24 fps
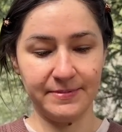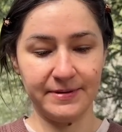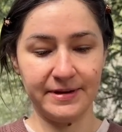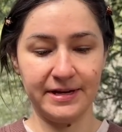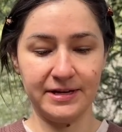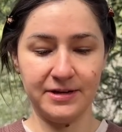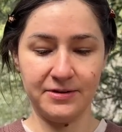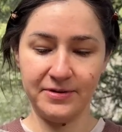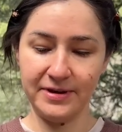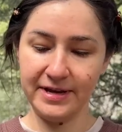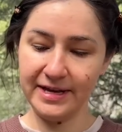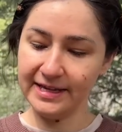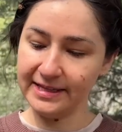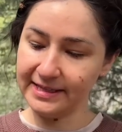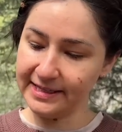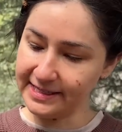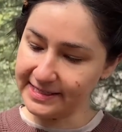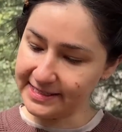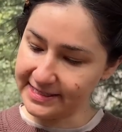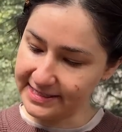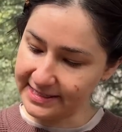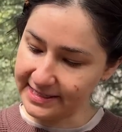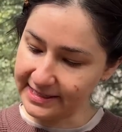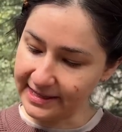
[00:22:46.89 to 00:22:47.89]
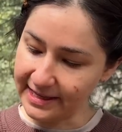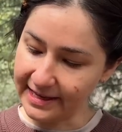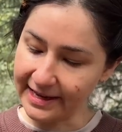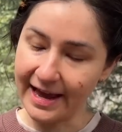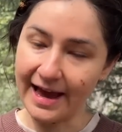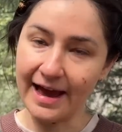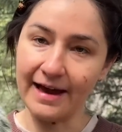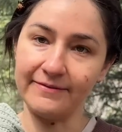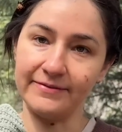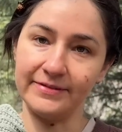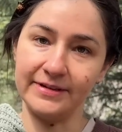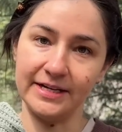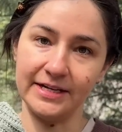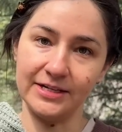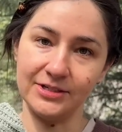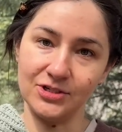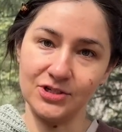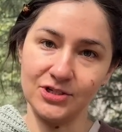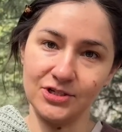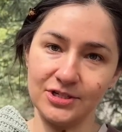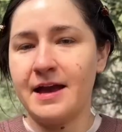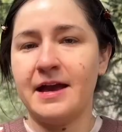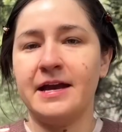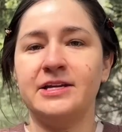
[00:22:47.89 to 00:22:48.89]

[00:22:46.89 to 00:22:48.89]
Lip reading: but I know I at least did like half an inch.